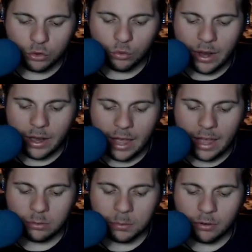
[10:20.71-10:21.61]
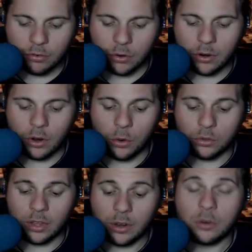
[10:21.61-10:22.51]
Grand Aspen for
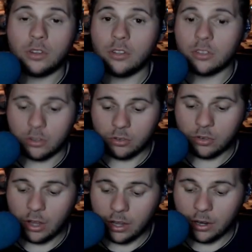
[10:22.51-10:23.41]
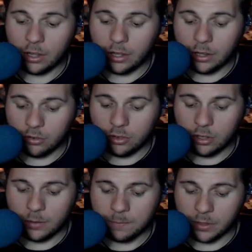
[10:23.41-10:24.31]
Jose Ortiz and
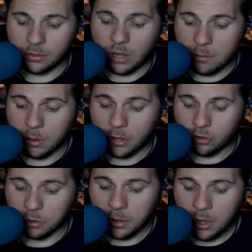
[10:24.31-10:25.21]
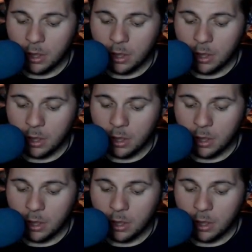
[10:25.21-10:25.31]
Tom Pletcher.